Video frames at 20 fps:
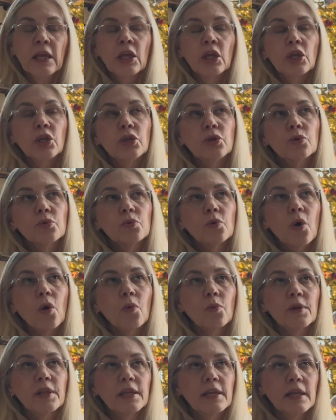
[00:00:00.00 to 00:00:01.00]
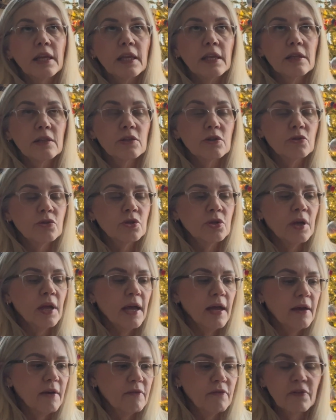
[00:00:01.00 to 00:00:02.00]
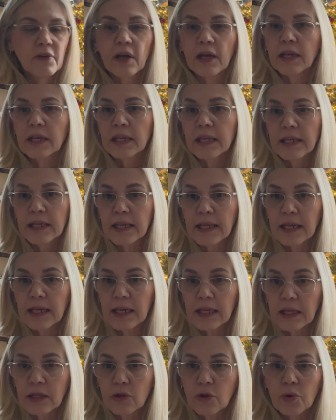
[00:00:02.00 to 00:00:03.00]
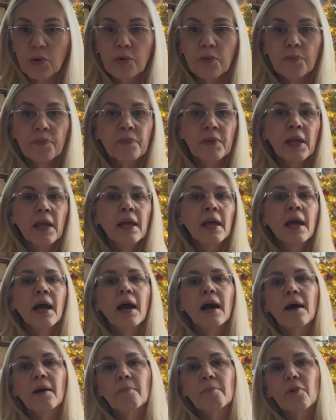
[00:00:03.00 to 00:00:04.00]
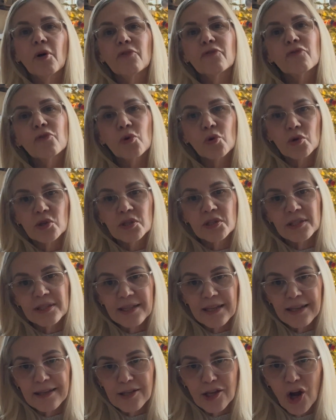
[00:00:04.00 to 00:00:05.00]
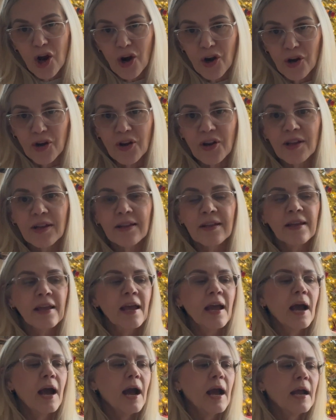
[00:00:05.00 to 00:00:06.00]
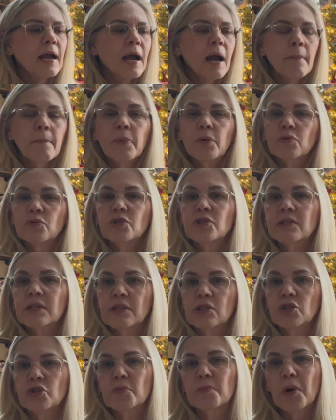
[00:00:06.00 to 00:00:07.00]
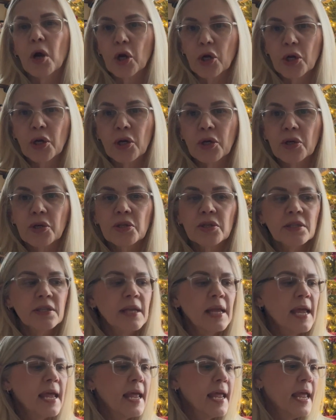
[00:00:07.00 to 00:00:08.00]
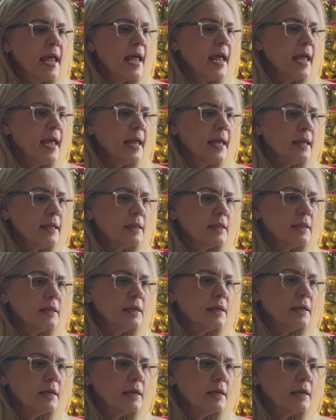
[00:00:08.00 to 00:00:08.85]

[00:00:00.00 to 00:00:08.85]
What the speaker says: You only need to have a knitting needle, of course the yarn, a couple stitch markers, and